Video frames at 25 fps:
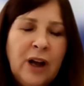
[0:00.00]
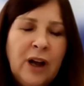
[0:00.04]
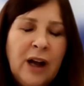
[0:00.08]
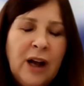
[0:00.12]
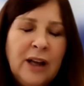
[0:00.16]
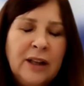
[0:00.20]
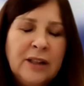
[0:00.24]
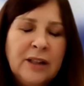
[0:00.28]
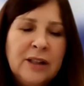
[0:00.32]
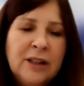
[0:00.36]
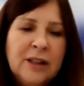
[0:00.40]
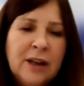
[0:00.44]

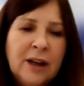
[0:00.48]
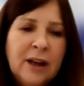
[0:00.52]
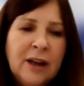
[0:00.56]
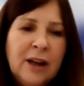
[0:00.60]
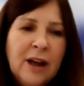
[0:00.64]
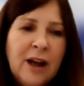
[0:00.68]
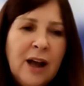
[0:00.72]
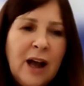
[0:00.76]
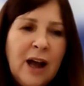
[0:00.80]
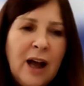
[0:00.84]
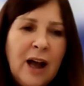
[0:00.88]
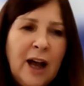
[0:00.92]
And
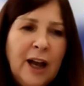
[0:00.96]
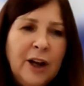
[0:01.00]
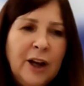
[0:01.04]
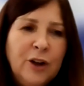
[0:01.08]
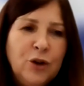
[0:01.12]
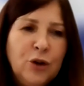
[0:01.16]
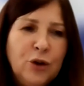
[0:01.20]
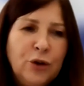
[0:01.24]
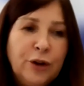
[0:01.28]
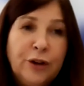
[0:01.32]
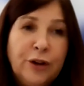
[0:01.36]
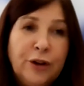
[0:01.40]
I
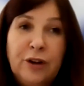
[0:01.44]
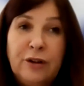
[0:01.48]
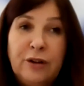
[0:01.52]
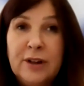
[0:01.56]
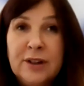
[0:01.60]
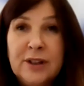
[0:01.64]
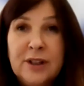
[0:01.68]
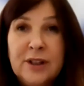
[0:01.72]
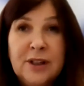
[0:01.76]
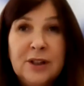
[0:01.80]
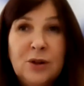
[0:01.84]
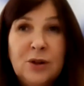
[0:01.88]
know that there
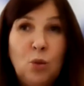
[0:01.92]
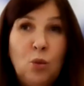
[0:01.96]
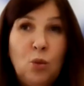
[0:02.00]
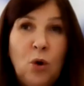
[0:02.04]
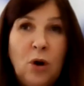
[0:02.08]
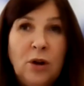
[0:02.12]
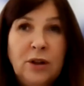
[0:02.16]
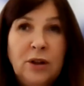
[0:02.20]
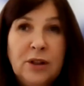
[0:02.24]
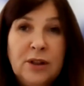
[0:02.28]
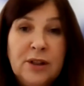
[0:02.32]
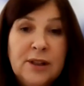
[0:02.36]
isn't
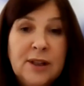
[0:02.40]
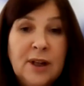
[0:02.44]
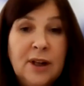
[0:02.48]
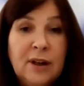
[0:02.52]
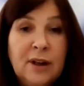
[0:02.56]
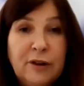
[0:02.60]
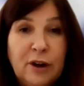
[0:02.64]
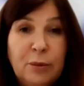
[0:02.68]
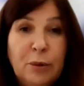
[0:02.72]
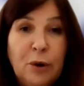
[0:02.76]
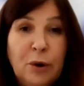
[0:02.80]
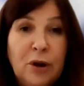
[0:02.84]
one
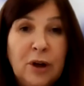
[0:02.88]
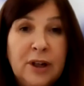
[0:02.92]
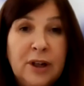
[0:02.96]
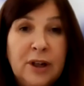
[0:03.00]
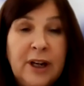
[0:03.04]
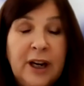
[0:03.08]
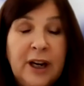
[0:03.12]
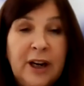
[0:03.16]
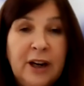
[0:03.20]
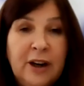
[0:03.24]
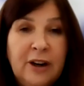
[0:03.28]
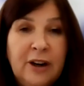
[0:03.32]
silver bullet
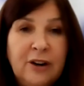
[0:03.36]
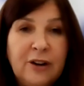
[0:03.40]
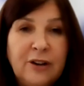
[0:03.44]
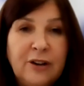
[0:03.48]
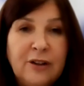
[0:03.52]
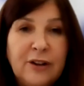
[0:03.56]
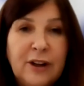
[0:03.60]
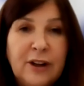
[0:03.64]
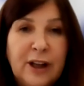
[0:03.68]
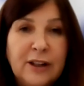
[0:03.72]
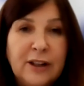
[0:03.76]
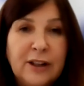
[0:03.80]
here
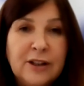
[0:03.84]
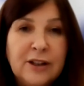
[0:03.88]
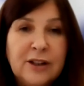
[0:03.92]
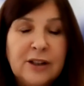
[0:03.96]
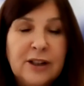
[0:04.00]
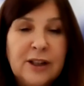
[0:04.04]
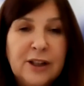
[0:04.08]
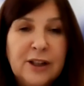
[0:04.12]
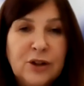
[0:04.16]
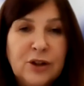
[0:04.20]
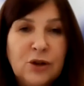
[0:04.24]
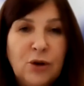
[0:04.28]
that
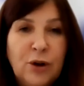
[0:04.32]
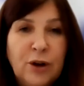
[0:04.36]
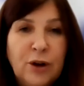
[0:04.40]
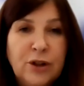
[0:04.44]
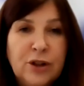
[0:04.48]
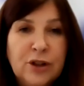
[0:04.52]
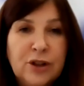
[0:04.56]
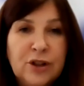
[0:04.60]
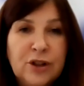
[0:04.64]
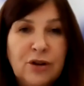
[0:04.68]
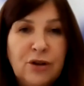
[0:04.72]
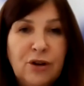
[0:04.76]
is going
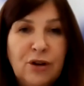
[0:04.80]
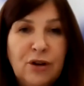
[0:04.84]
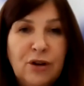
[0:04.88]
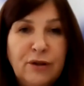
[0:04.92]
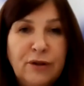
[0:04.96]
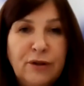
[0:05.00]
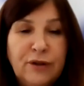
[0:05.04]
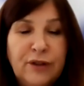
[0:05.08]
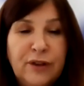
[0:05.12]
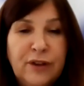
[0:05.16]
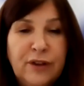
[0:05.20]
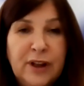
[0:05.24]
to
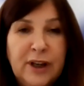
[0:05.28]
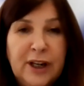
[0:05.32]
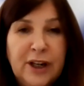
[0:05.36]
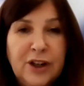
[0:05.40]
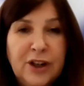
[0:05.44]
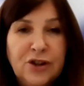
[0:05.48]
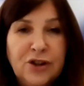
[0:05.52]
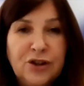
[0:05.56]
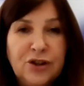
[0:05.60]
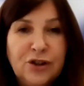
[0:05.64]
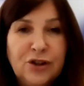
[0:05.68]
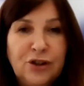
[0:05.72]
solve the
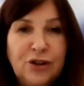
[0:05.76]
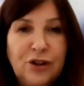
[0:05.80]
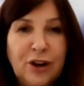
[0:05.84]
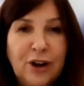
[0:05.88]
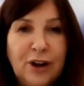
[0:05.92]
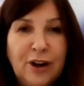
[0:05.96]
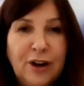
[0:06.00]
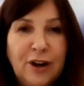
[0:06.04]
issue